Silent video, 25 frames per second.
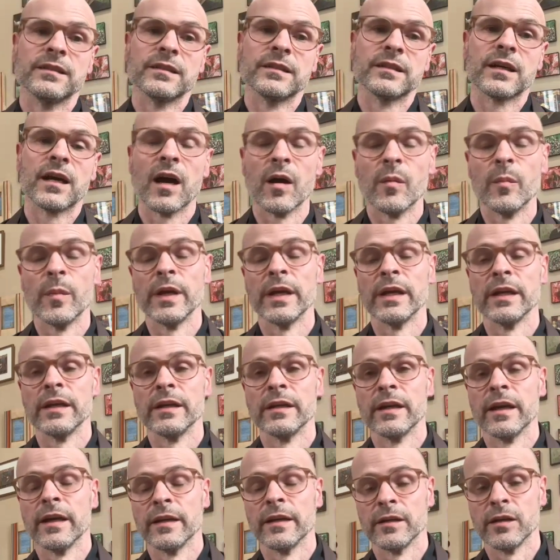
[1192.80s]

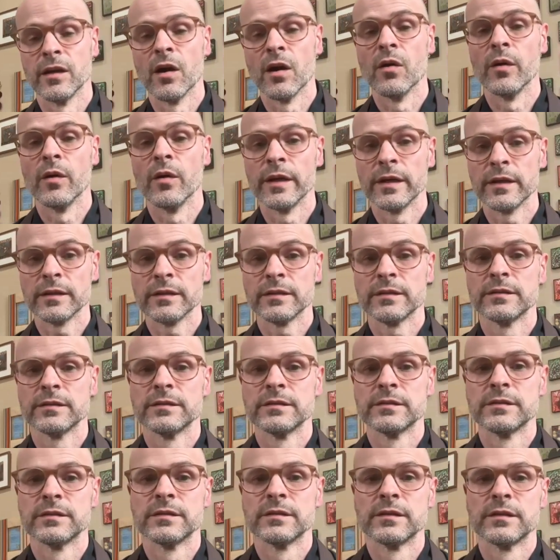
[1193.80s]
coming and going,
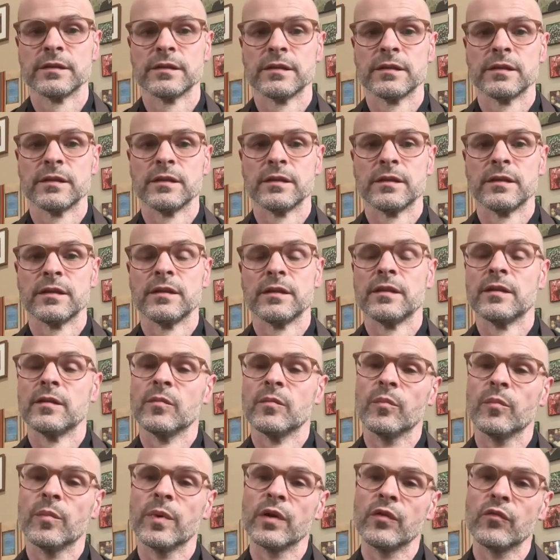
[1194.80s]

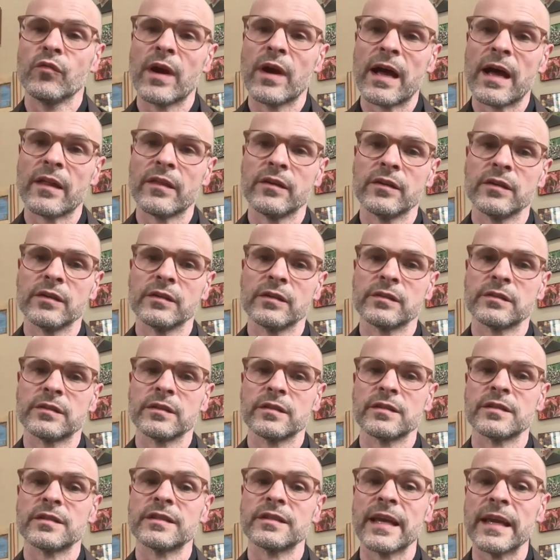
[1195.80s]
but rather to
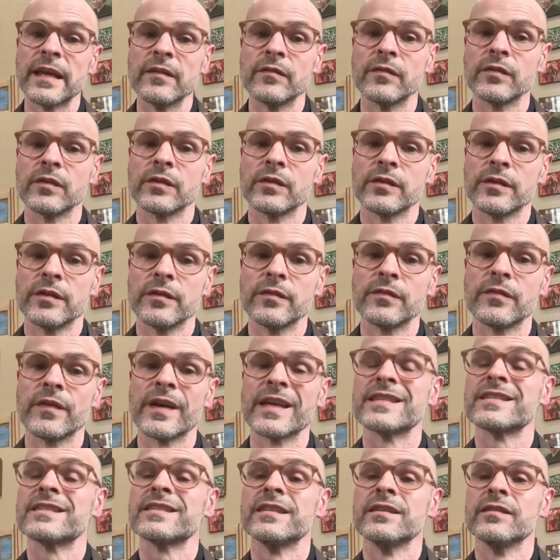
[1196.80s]
savor the
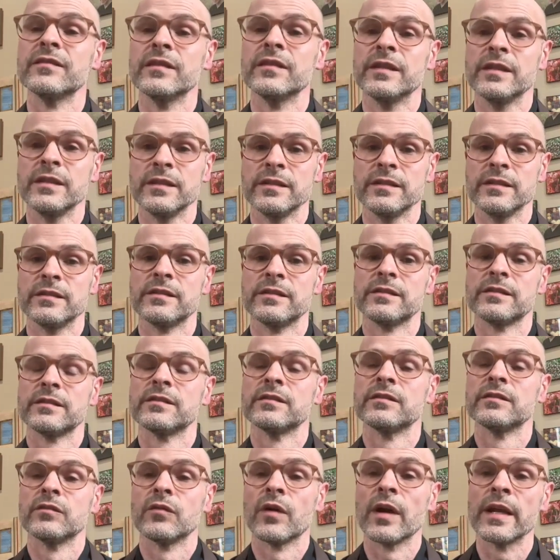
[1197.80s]
festivities
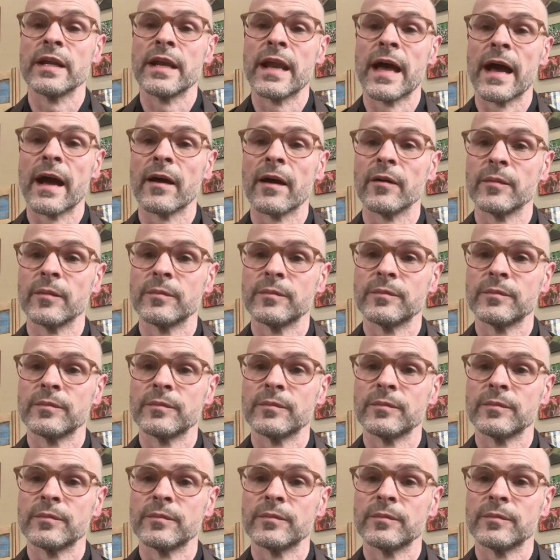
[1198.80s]
right now.